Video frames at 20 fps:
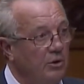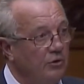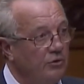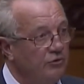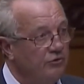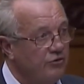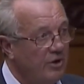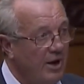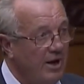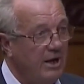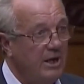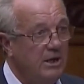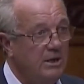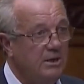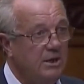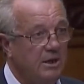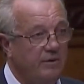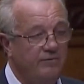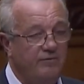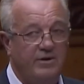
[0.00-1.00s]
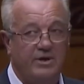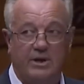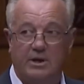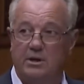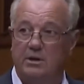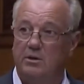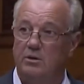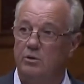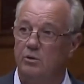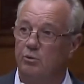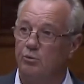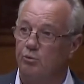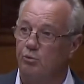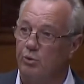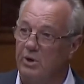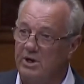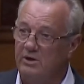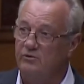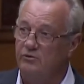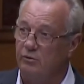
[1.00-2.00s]
scientific
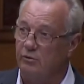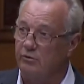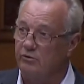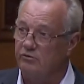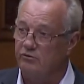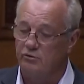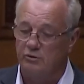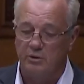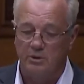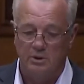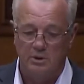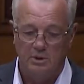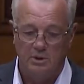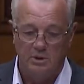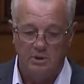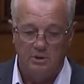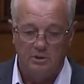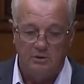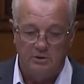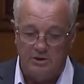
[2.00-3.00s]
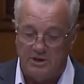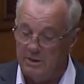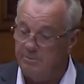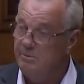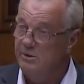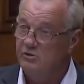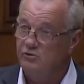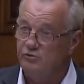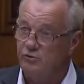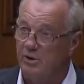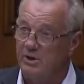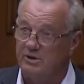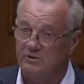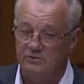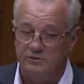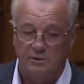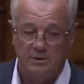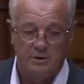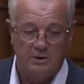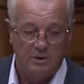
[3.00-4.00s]
research
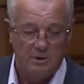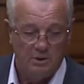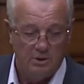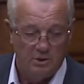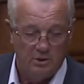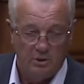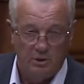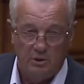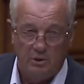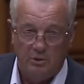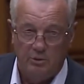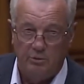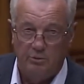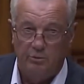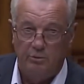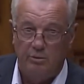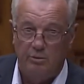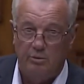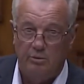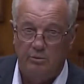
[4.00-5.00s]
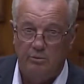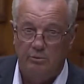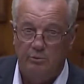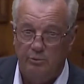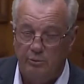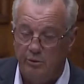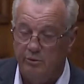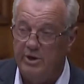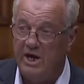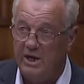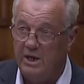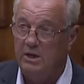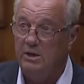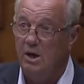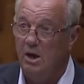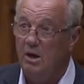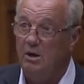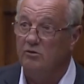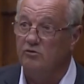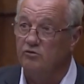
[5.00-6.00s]
demonstrates we're gaining
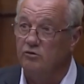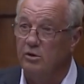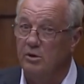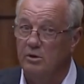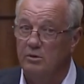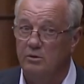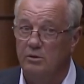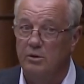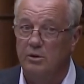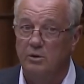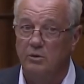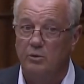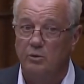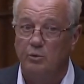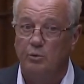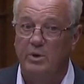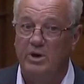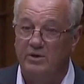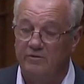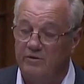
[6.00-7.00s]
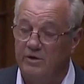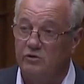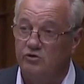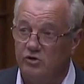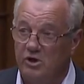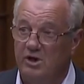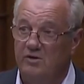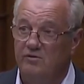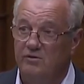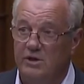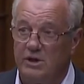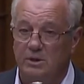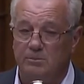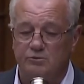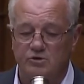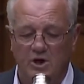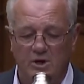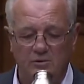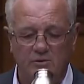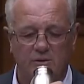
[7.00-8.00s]
knowledge. We have achieved the
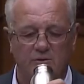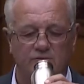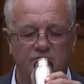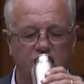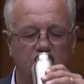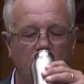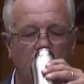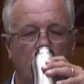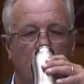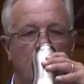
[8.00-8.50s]
objectives.